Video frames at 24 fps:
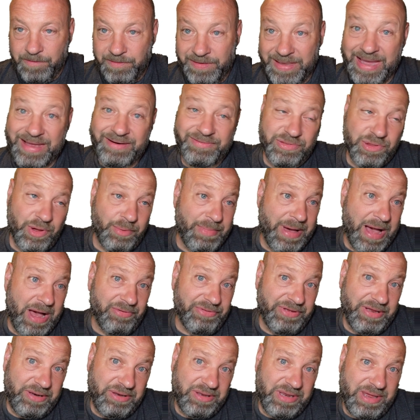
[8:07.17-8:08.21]
Yet somehow
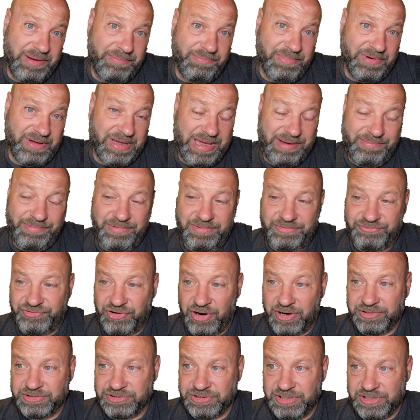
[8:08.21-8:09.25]
they keep
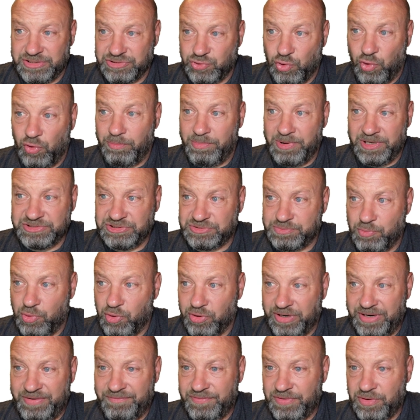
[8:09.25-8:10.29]
charging us a whole bunch
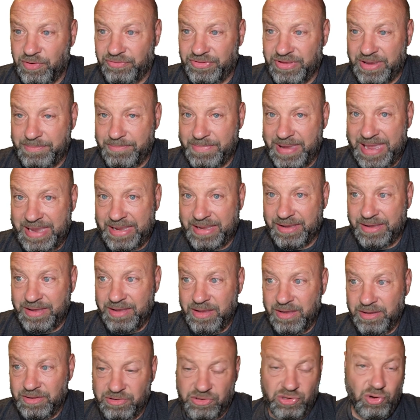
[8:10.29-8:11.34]
more, even though they make
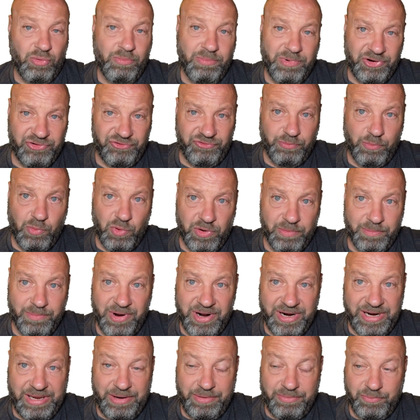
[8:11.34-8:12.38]
so much more
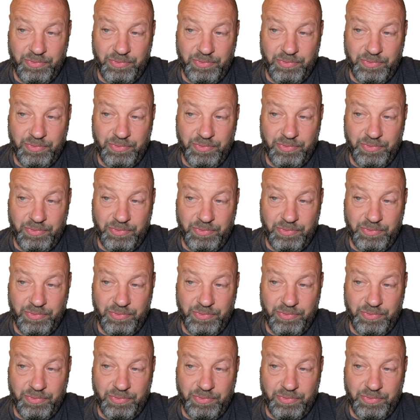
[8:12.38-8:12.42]
money.